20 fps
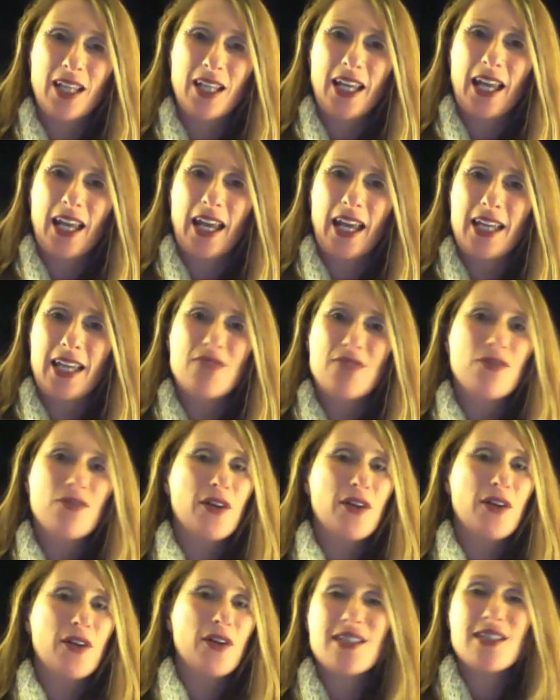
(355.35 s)
It's
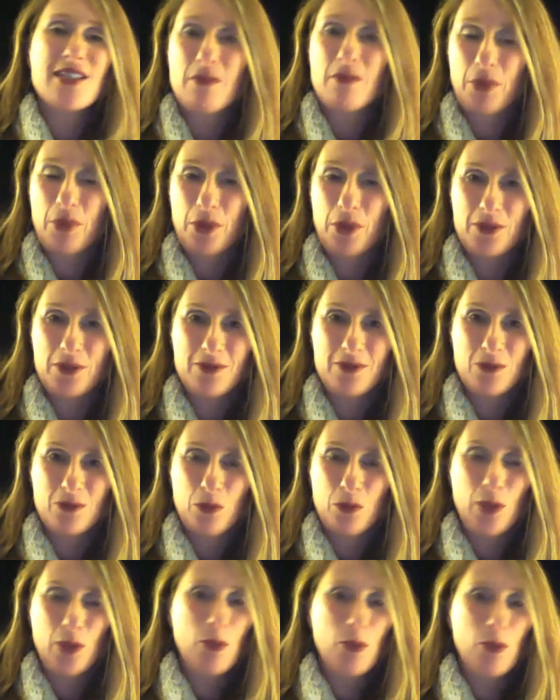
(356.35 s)
very simple.
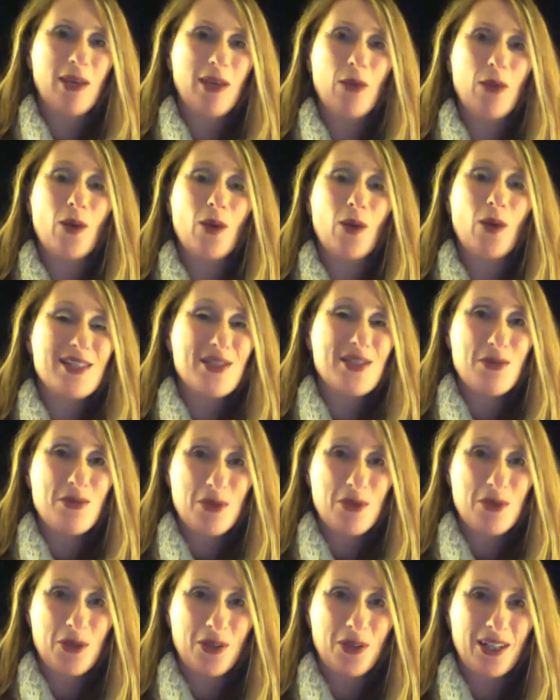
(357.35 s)
We will meet once a
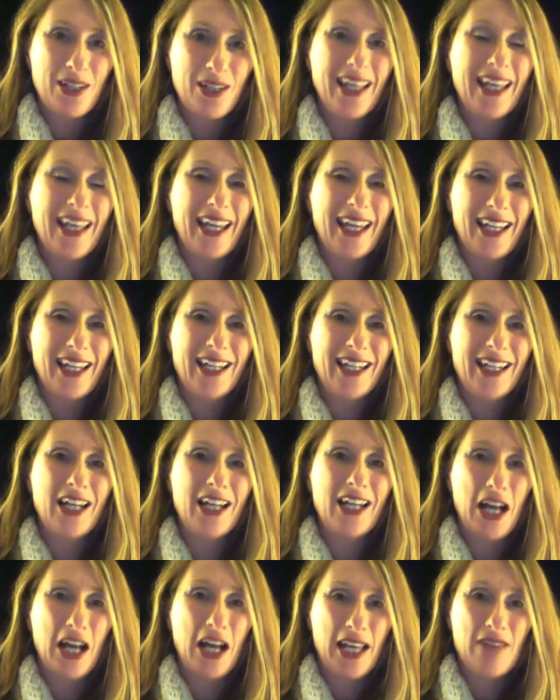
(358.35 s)
moon in
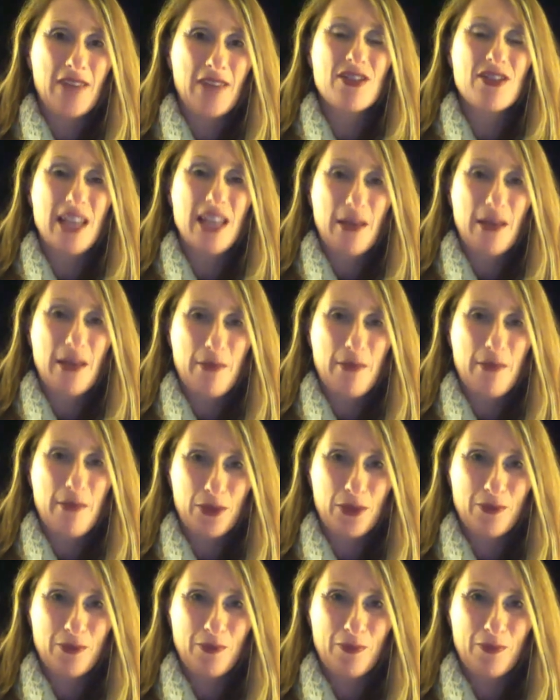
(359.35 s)
live
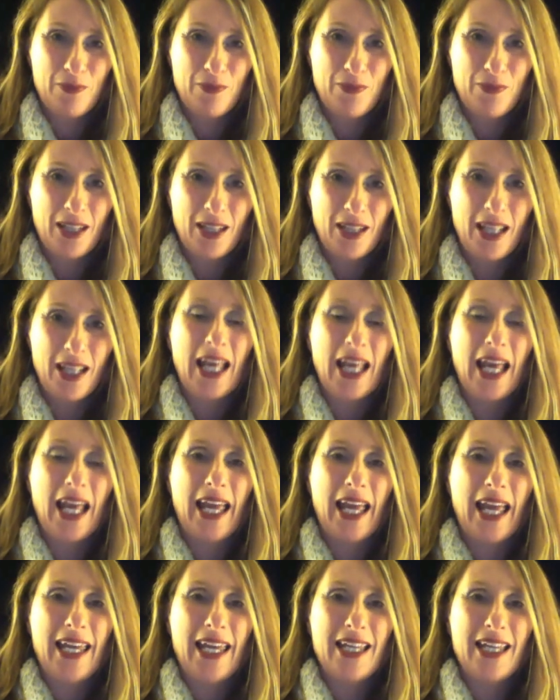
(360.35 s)
temple,
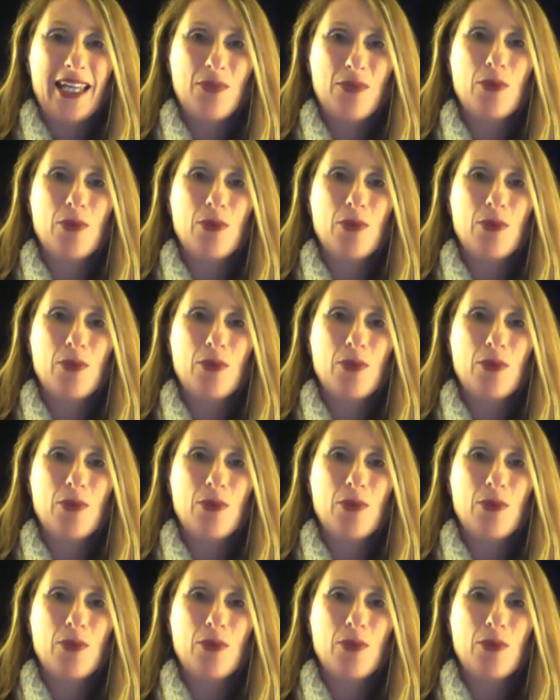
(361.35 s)
and we will